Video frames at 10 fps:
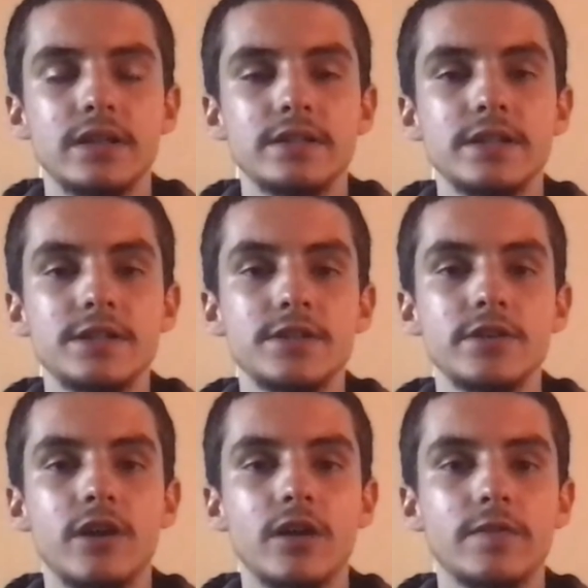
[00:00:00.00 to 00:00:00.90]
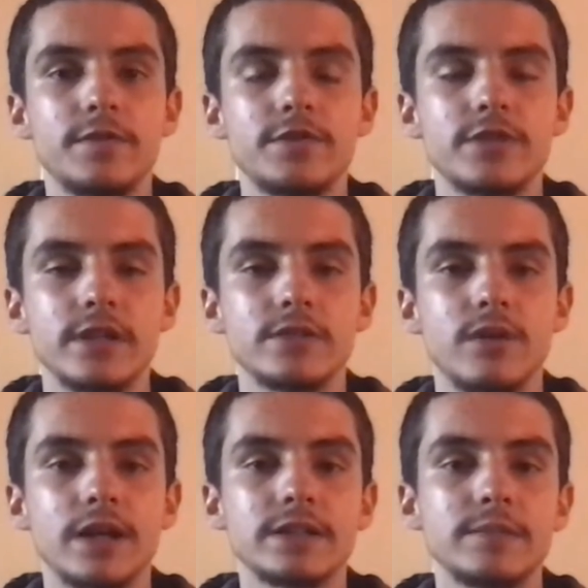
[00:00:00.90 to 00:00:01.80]
teaching your dog a few tricks will
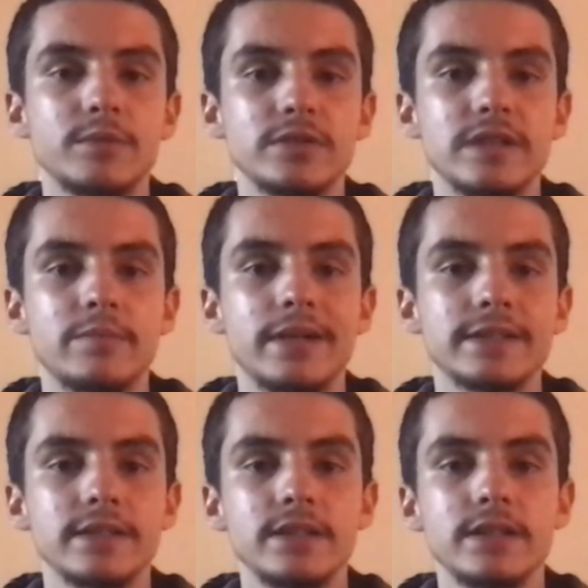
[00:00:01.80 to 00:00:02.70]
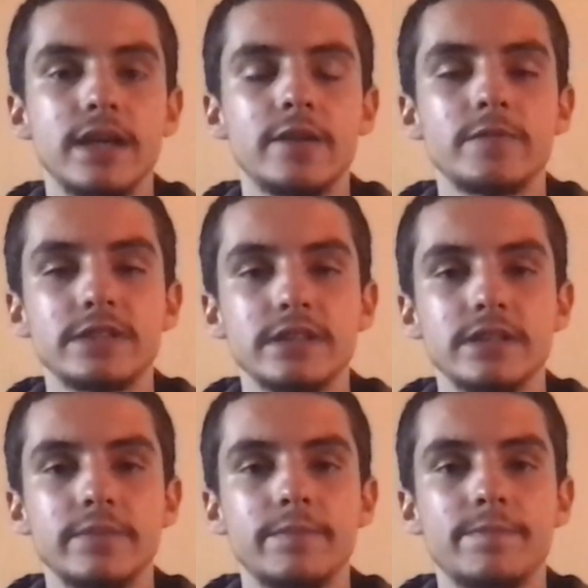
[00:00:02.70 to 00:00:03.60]
actually boost them mentally and physically.